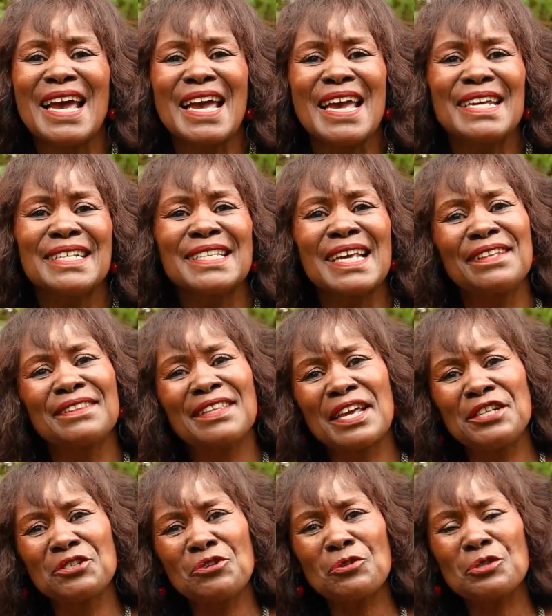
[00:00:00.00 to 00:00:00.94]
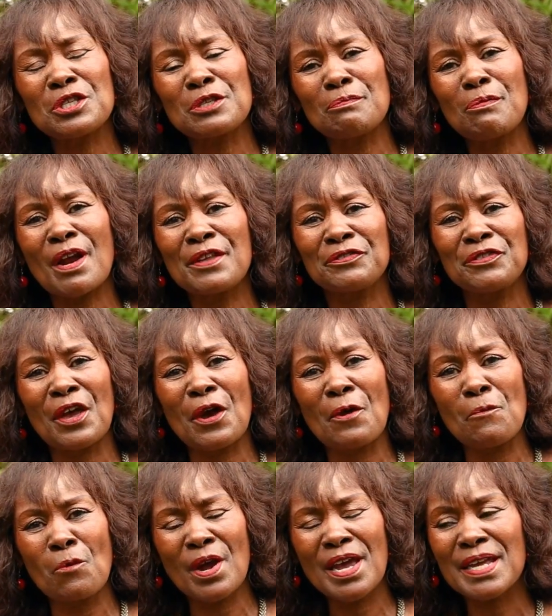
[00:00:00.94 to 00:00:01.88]
is that they do spread their
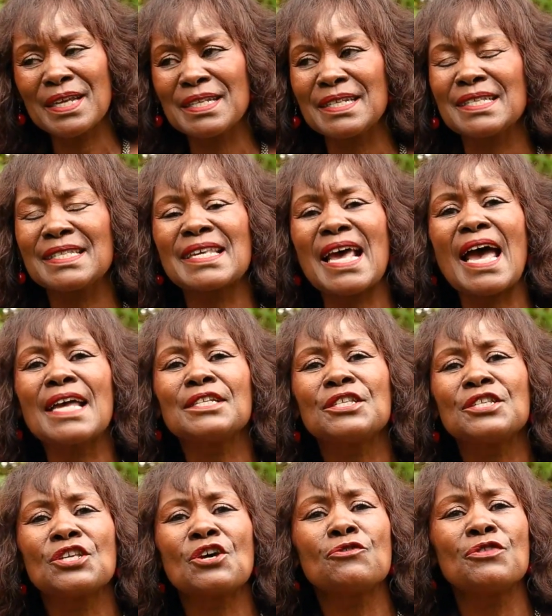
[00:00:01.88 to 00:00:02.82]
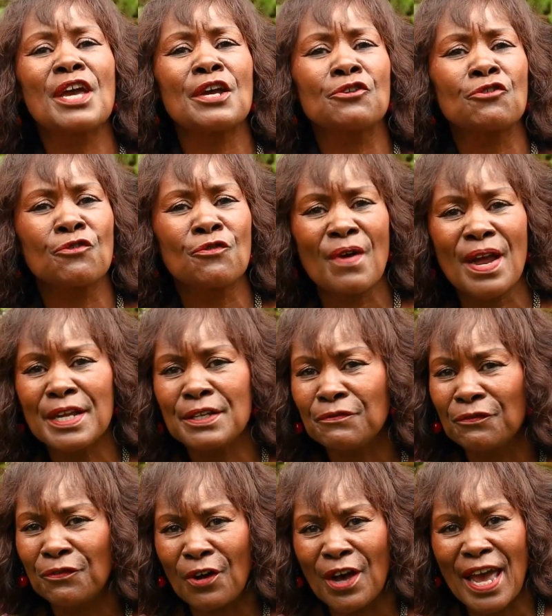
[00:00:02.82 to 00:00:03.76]
wings, and so they're great
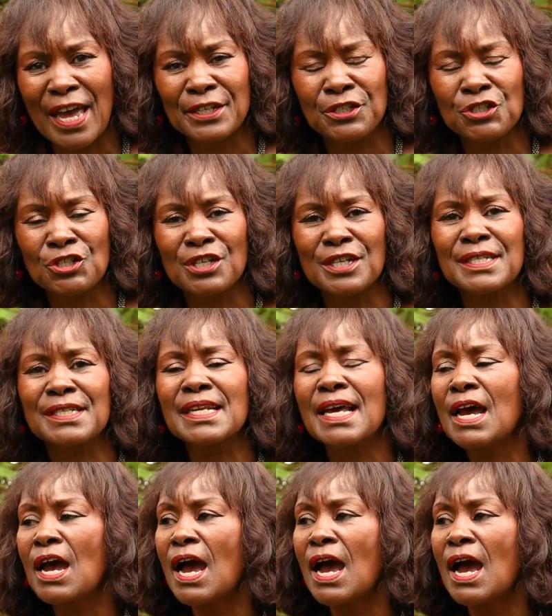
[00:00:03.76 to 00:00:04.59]
for hedges,